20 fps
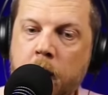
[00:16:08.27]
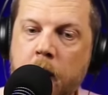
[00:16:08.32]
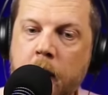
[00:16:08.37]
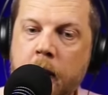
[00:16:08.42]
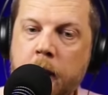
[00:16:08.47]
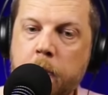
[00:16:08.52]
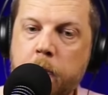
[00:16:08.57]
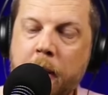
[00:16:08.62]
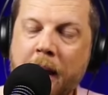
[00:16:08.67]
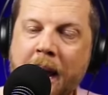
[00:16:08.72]

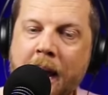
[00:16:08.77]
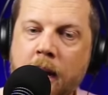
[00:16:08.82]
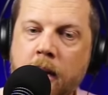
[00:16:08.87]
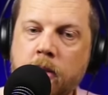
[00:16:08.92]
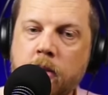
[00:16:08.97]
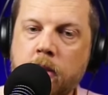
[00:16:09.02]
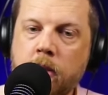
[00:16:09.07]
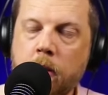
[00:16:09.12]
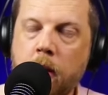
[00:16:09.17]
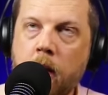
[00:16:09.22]
it
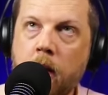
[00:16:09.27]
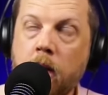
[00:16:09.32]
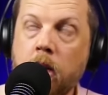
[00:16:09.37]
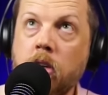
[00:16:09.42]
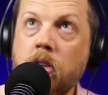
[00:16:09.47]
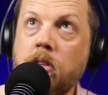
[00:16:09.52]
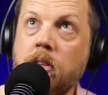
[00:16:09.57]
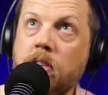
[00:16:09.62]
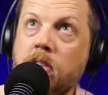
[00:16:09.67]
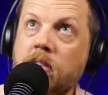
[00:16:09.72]
passed
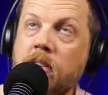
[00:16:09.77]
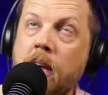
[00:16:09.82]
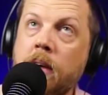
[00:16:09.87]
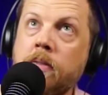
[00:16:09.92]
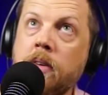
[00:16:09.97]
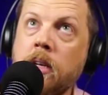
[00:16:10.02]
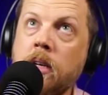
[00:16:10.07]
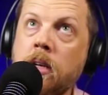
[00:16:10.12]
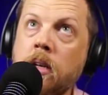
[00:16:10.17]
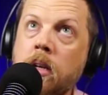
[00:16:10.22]

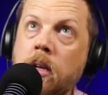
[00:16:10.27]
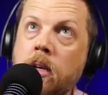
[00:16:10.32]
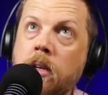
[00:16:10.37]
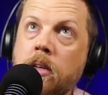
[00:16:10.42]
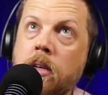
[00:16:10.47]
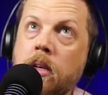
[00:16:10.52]
seven.